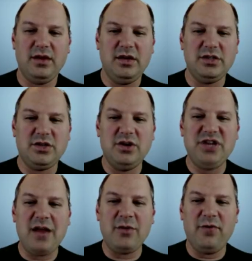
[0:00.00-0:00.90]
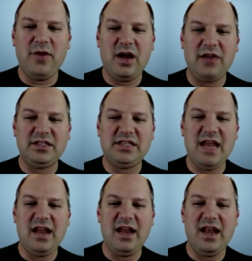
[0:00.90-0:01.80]
So in general, if we cut this
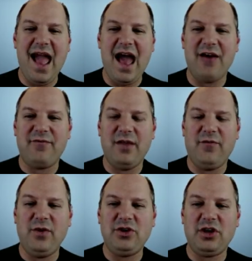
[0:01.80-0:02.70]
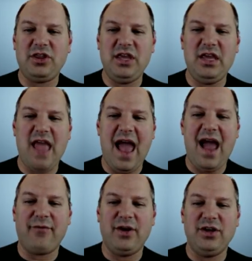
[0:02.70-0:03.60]
data in half, if we took the
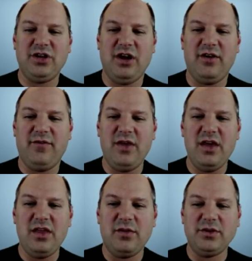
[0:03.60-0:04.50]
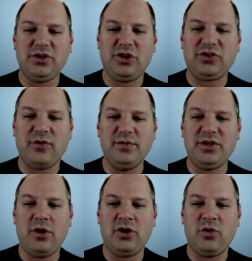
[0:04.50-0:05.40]
average of the results from
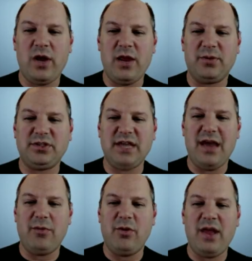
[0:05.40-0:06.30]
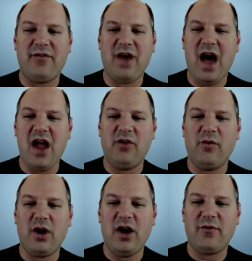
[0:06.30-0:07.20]
0 to 20%, we would have a higher
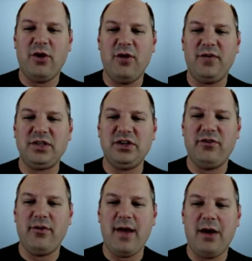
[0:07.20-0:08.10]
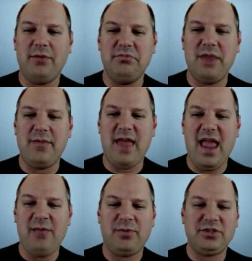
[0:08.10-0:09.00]
runoff coefficient of about maybe
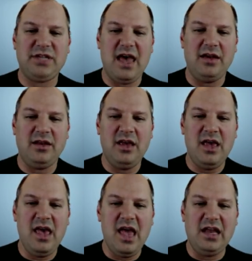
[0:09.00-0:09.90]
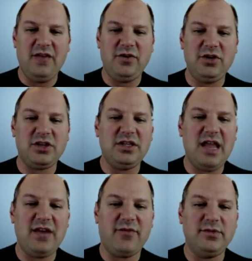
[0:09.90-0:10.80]
8%. And then if we took the
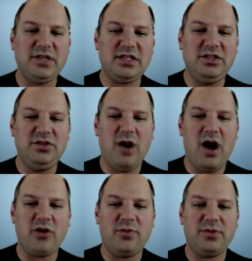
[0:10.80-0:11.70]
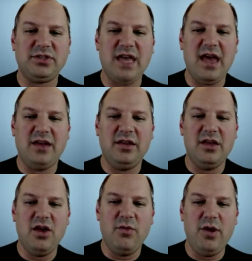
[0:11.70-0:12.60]
data from 60 to 100%,
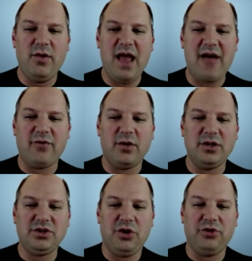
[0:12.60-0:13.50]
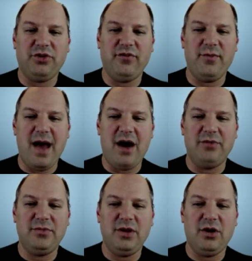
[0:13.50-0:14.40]
we would have a result of about
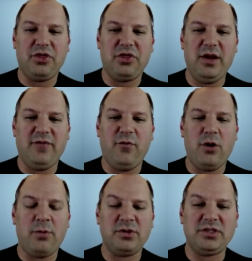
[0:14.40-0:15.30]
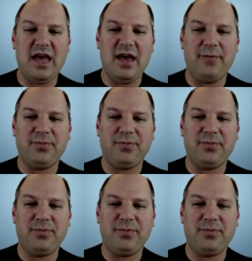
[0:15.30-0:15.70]
3 to 4%.